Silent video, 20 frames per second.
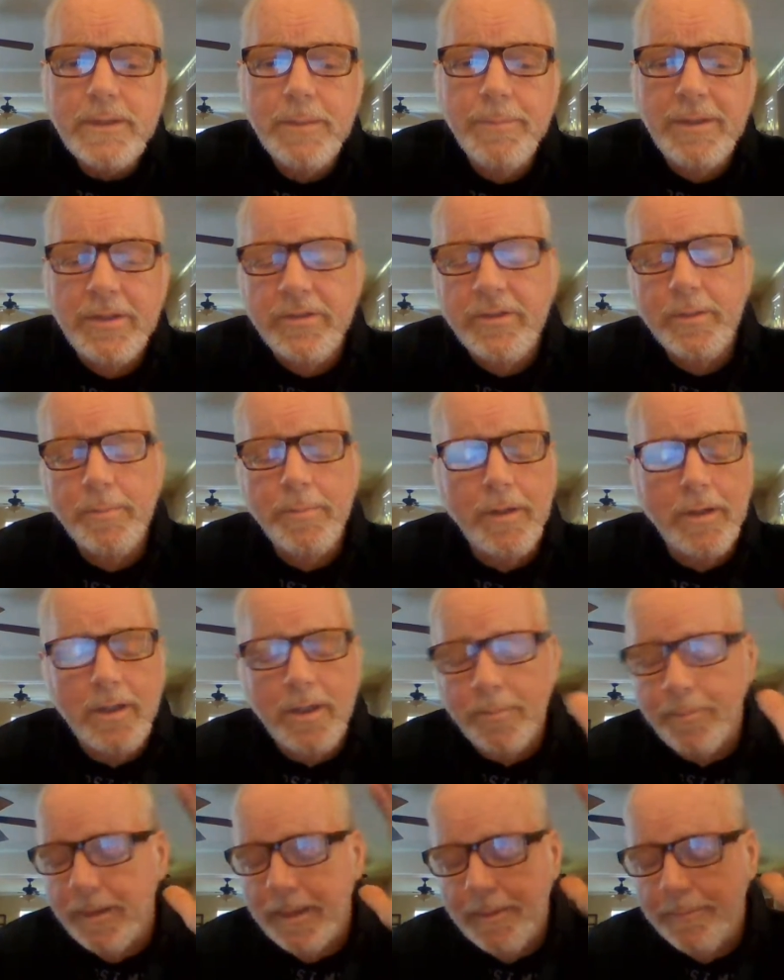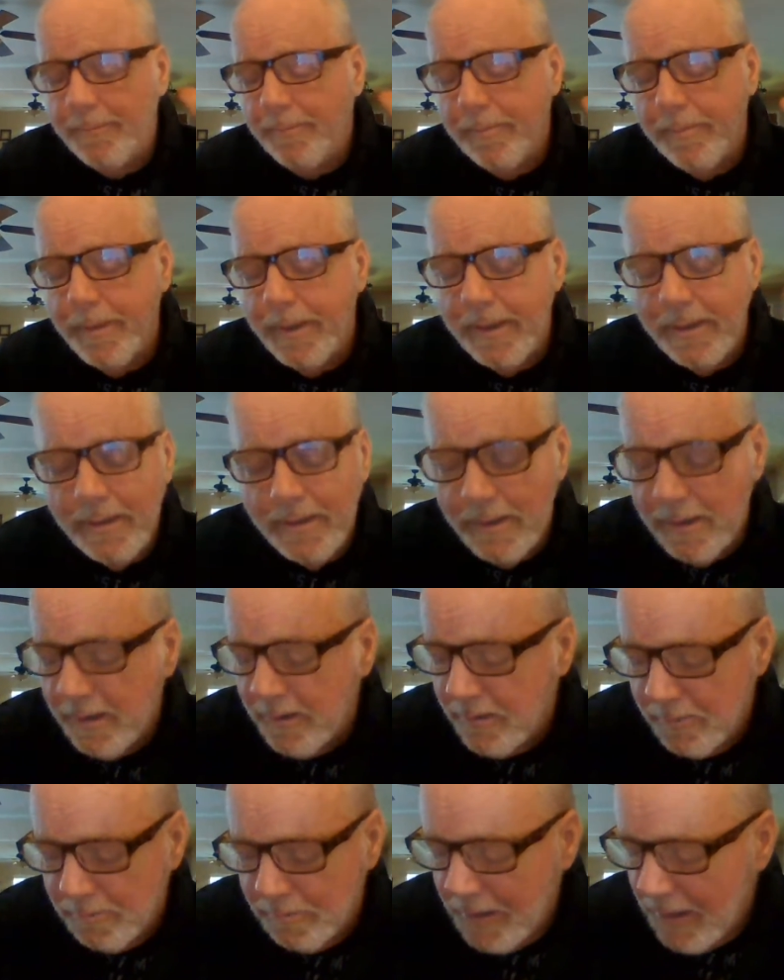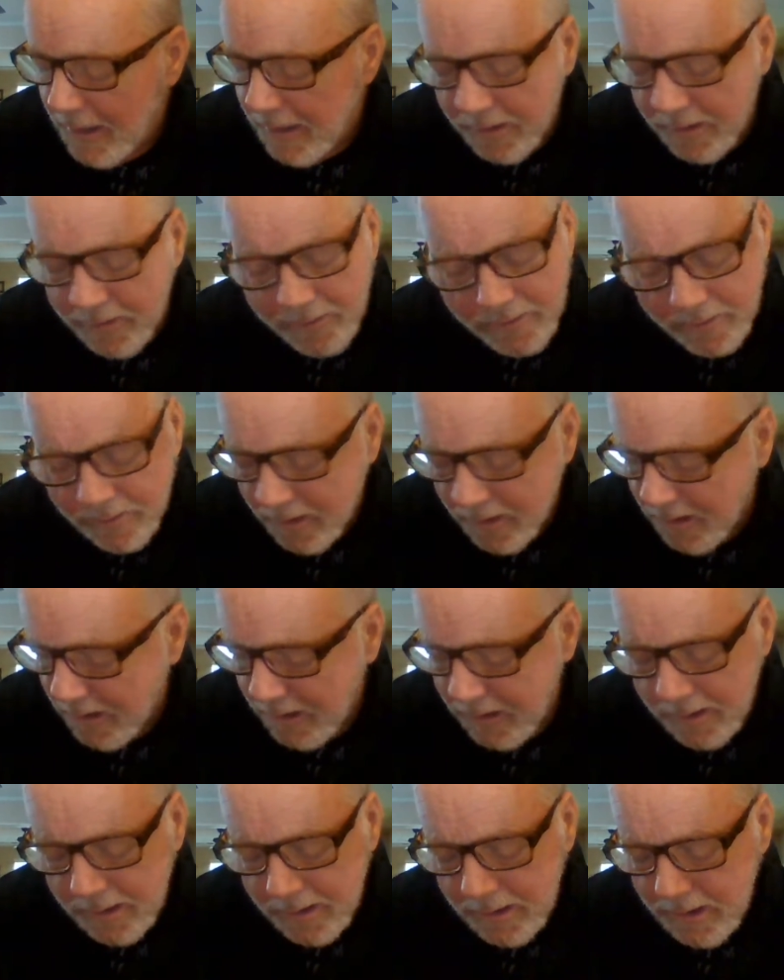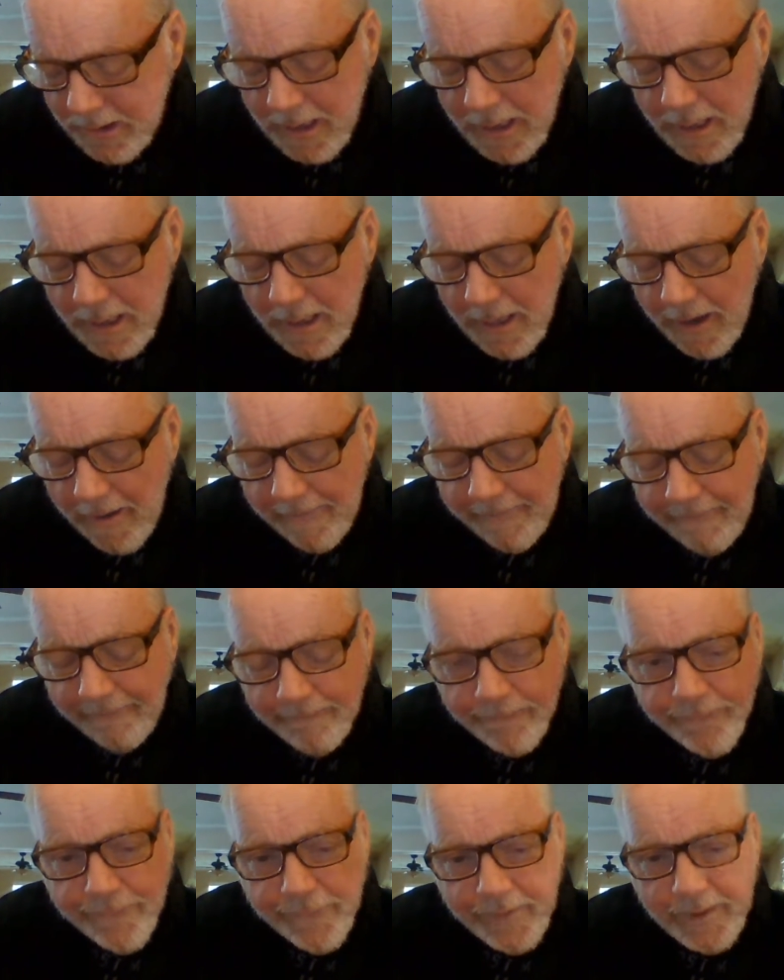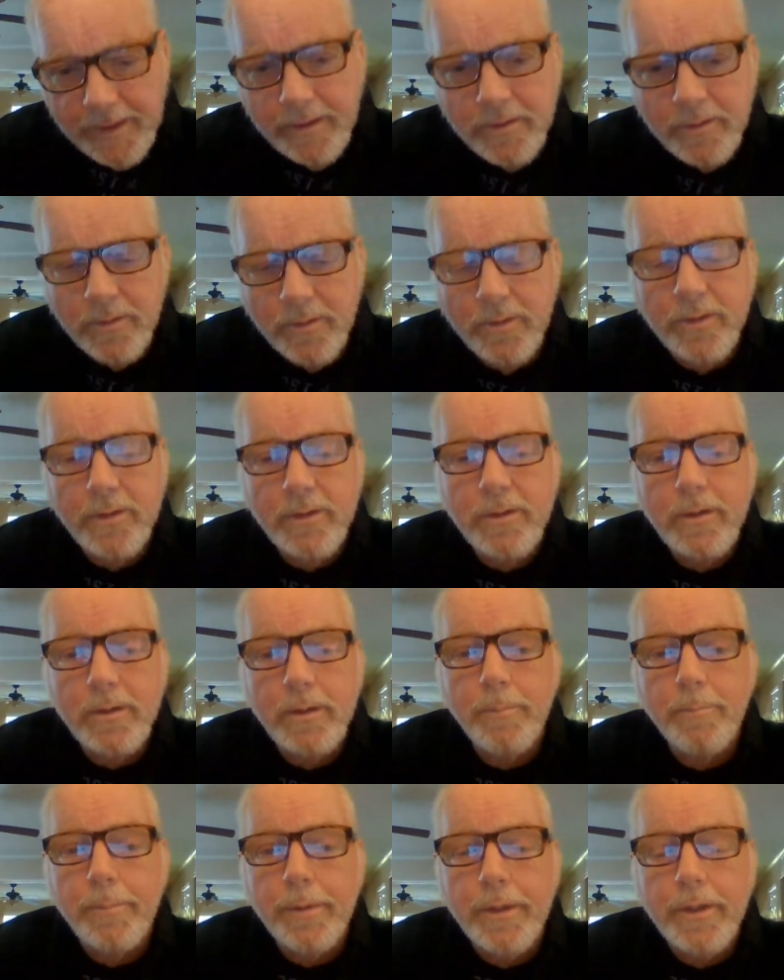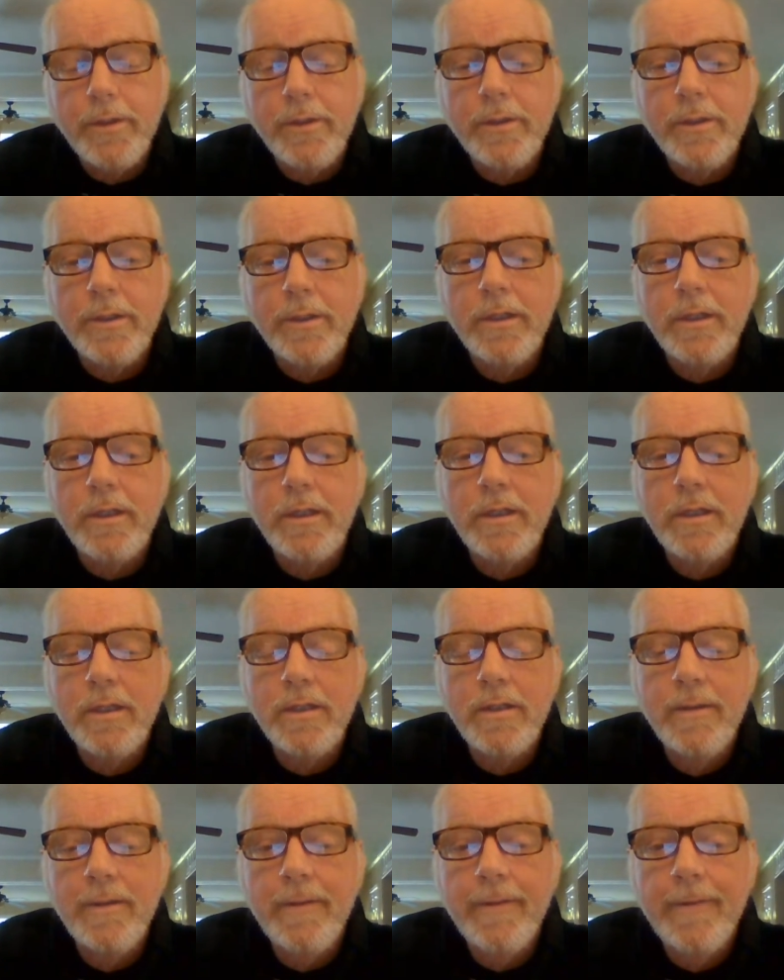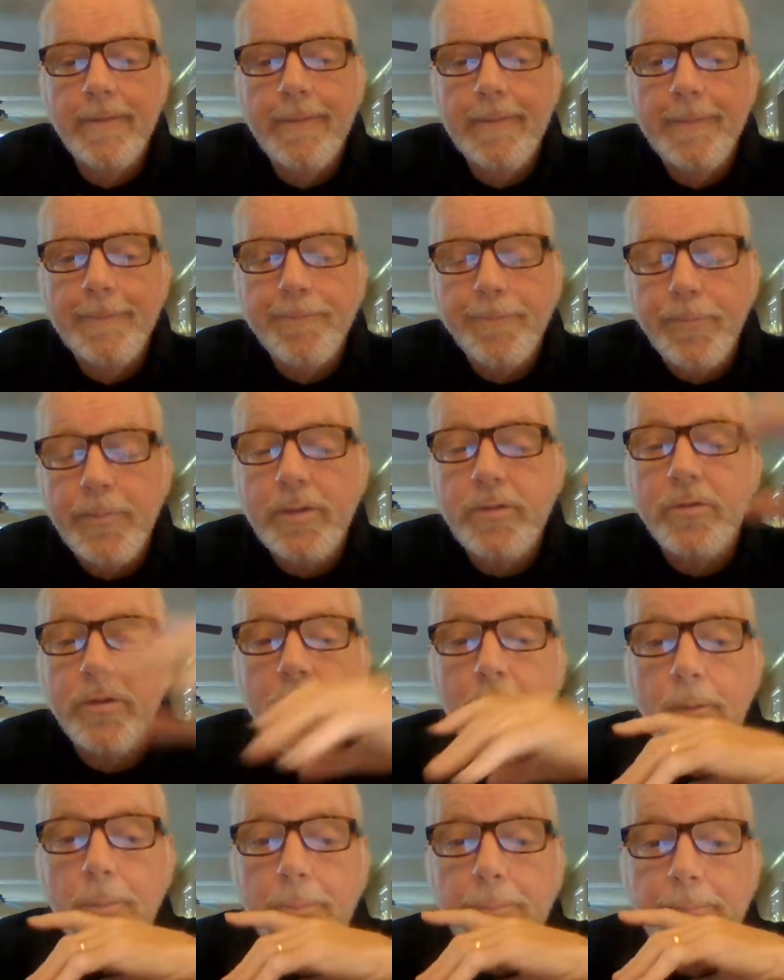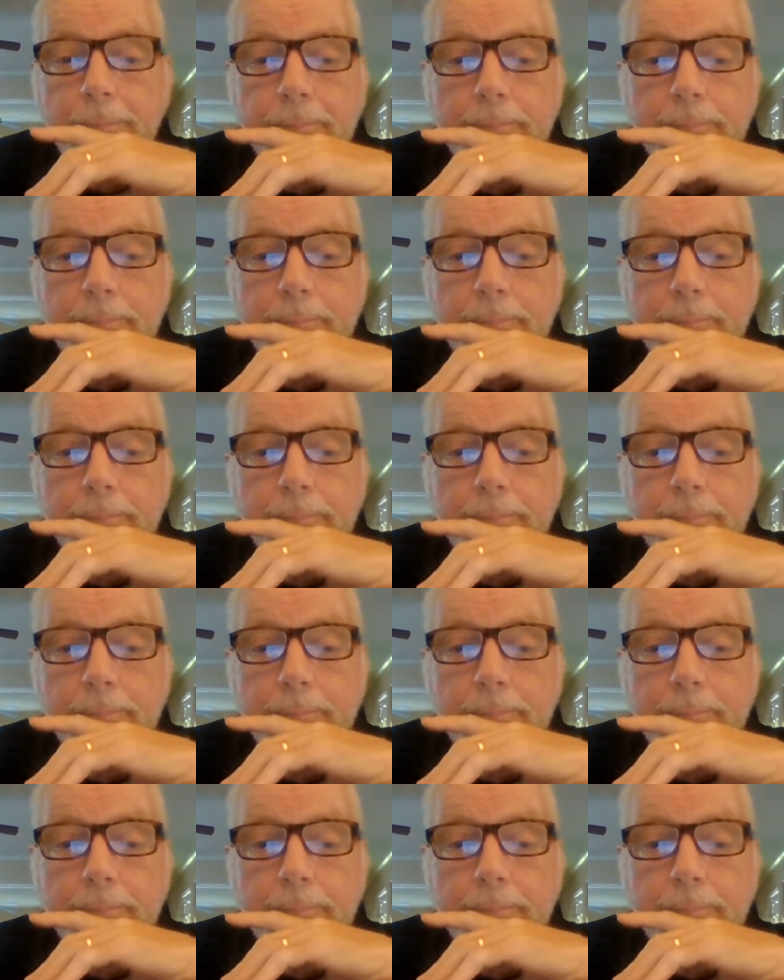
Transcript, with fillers: Miss the mark, but, but it's, man, it's just like, I can feel the burden. So,